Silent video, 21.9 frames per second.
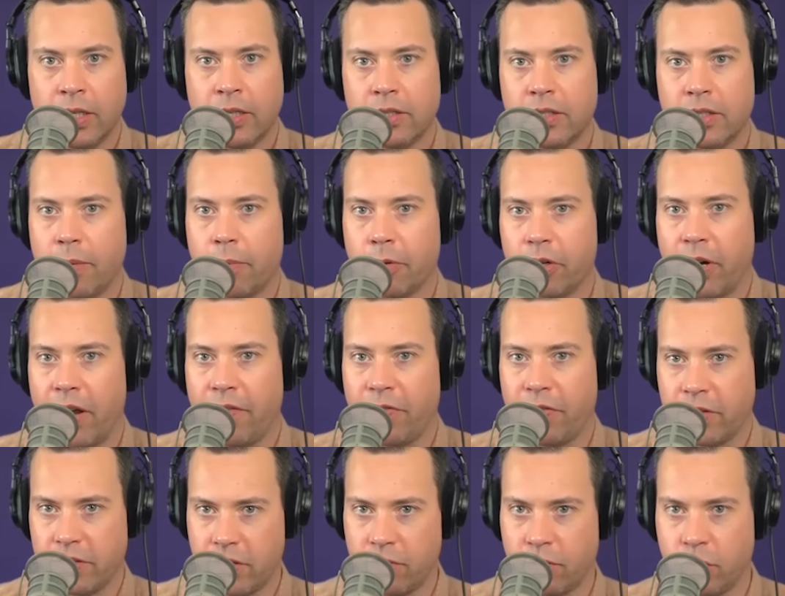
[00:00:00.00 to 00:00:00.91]

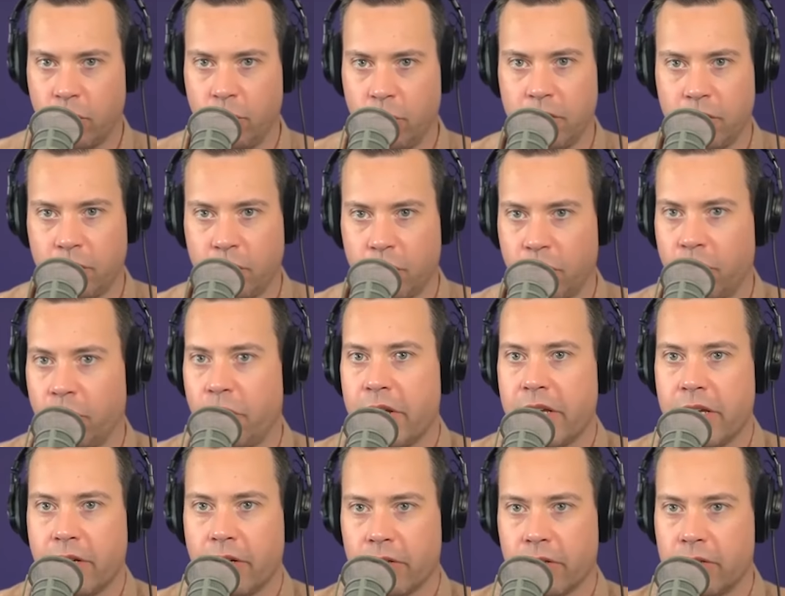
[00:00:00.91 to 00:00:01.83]
Demographics have told us for thirty
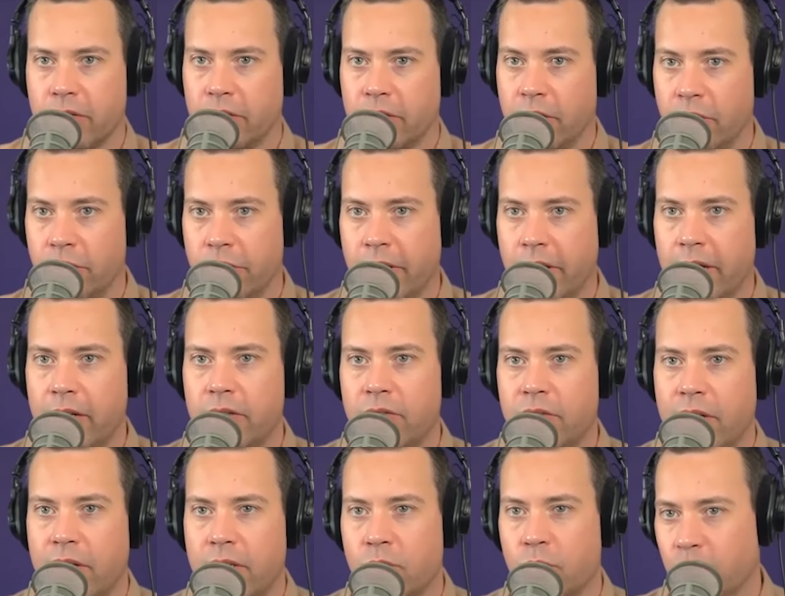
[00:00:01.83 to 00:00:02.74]
years that the United
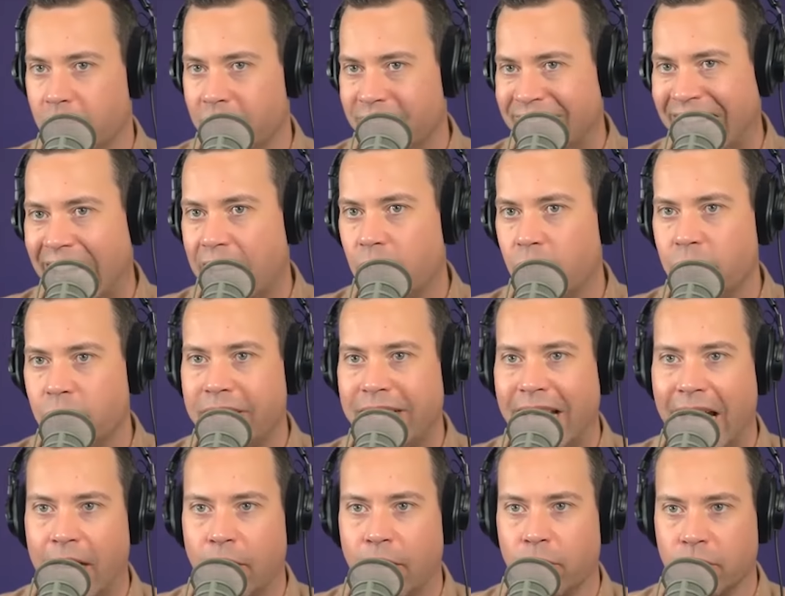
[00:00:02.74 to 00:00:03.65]
States will not only
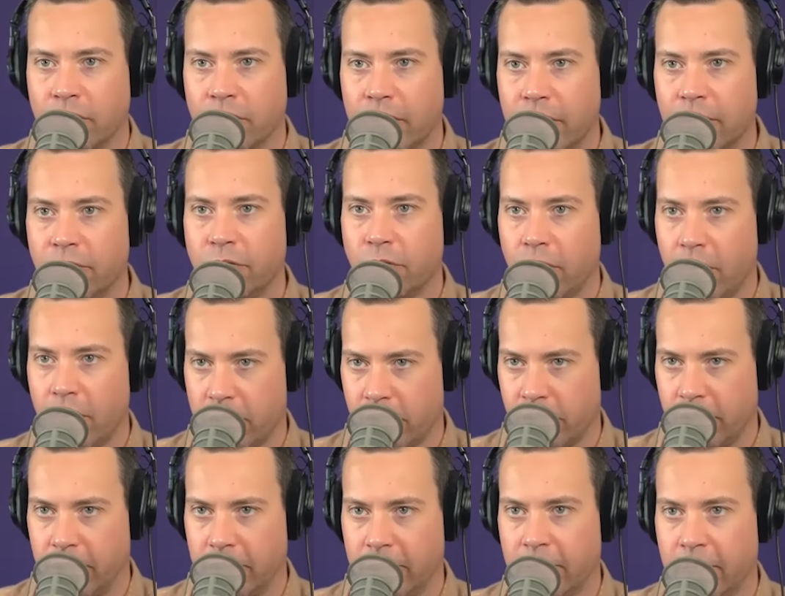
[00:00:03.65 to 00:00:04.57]
outlive
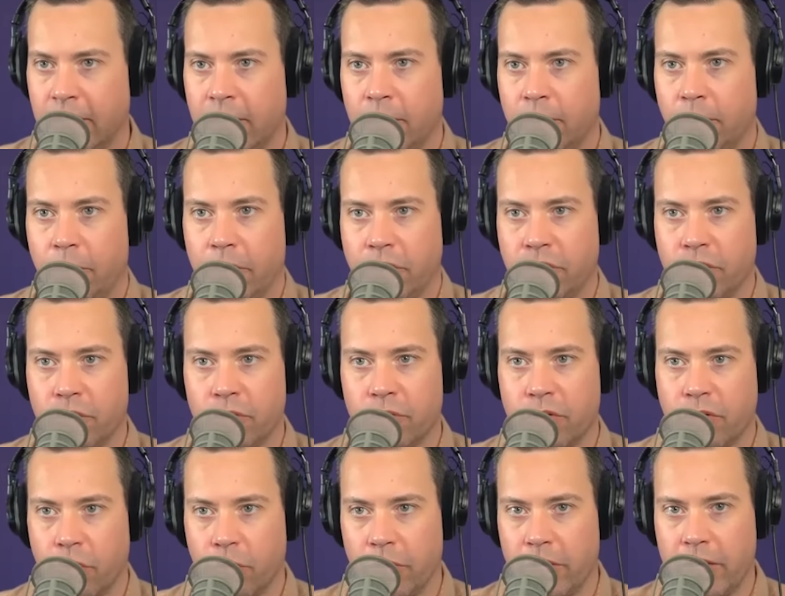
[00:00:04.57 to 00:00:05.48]
Russia, but do
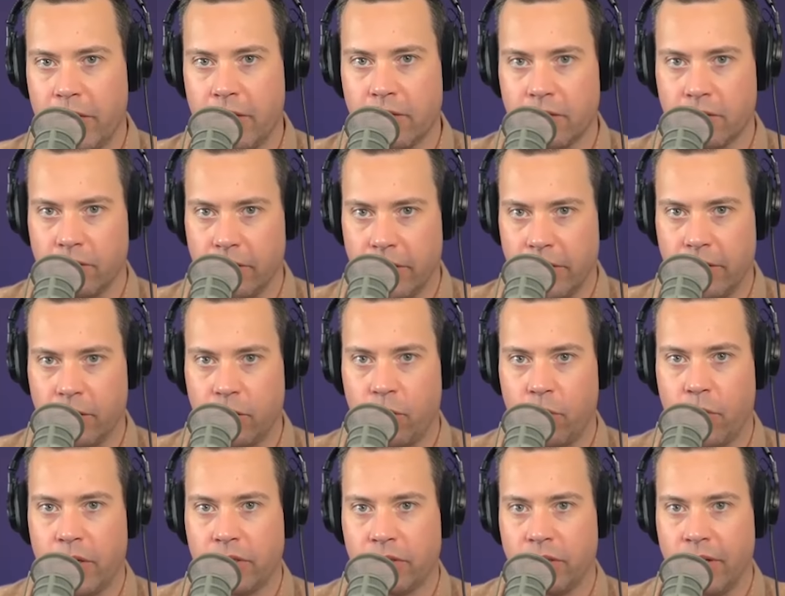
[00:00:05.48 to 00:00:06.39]
so easily. The
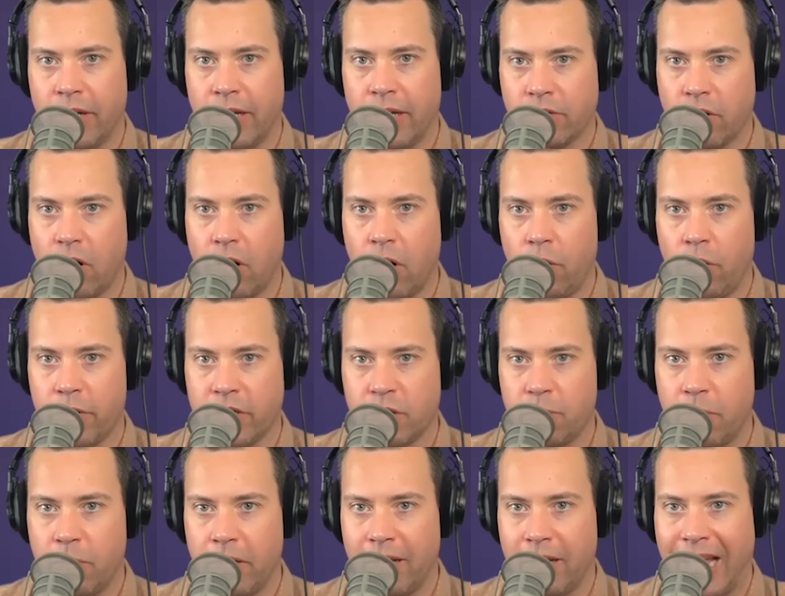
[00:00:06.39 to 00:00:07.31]
question has always
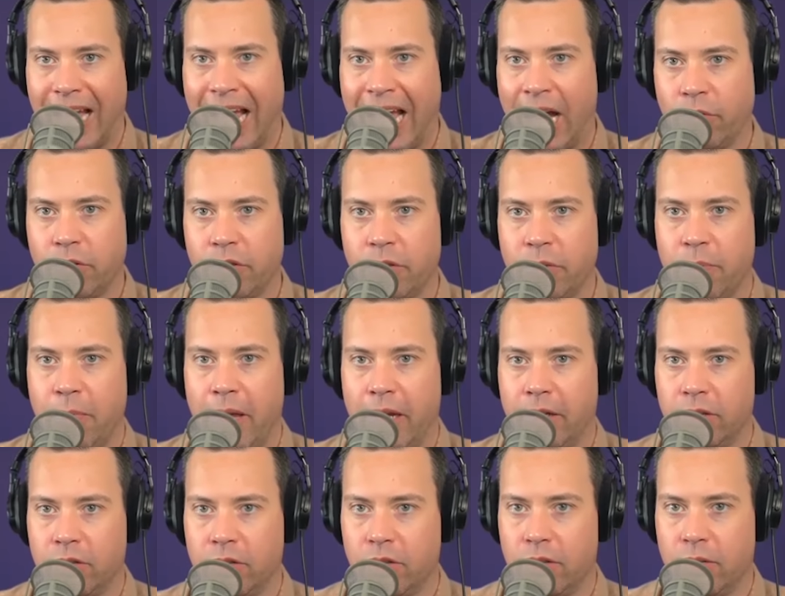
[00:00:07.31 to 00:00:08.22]
been how to
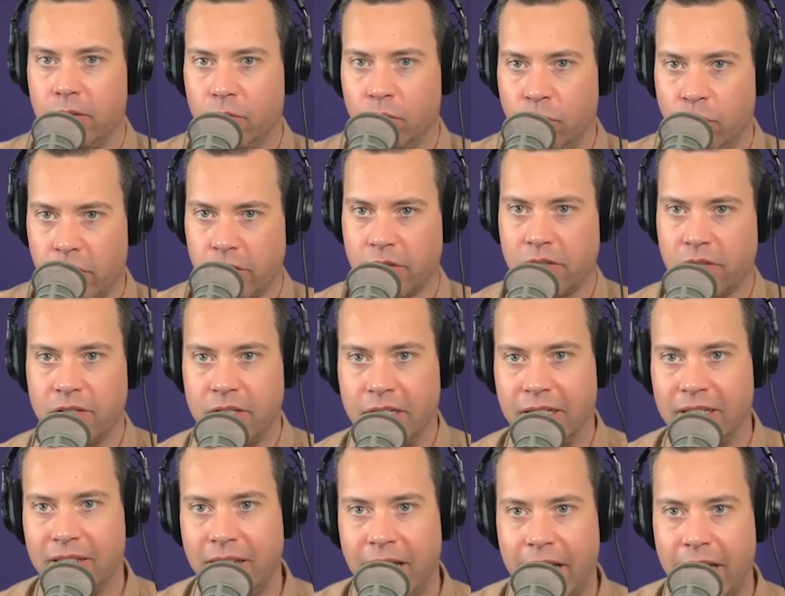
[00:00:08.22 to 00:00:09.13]
manage Russia's
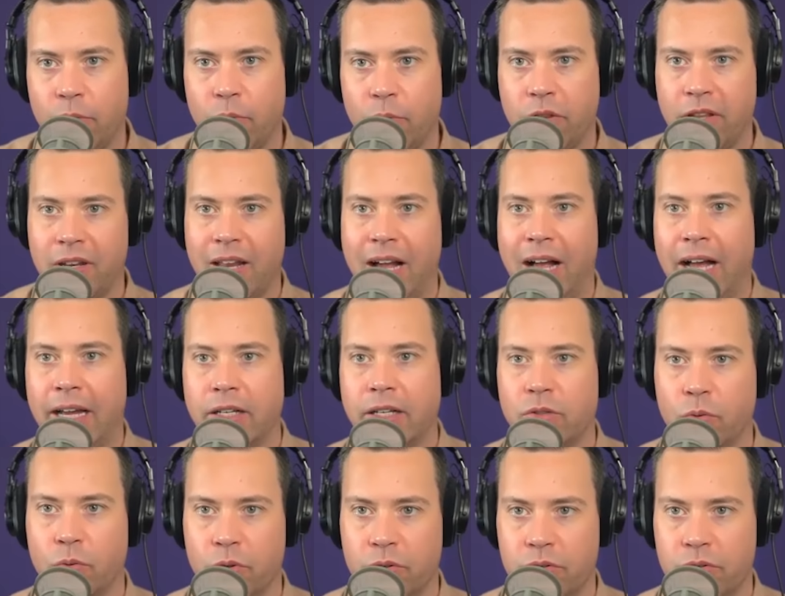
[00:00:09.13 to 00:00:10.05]
decline with an eye
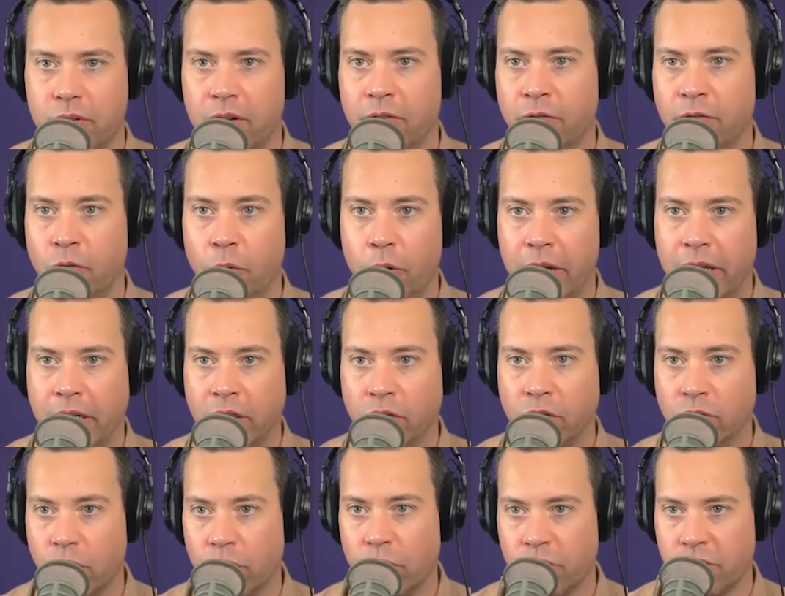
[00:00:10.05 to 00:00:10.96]
towards avoiding
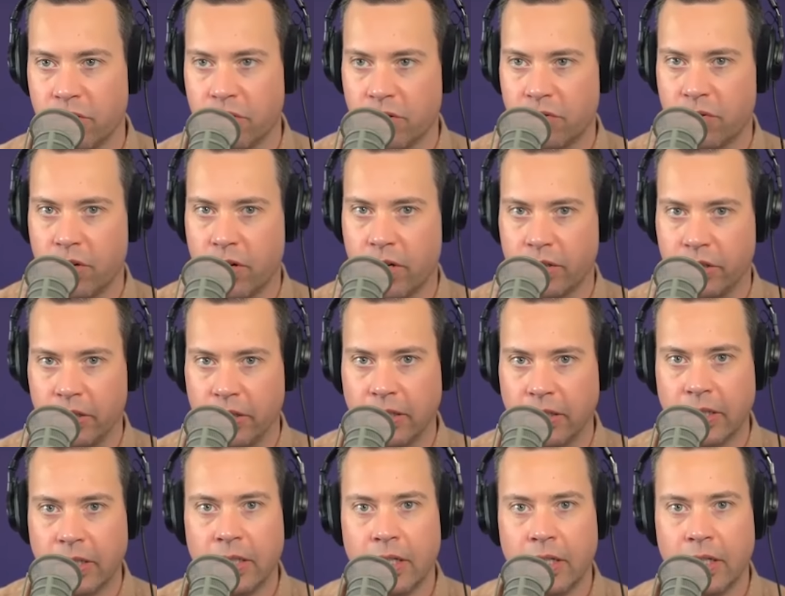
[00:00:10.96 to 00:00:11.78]
gross destruction.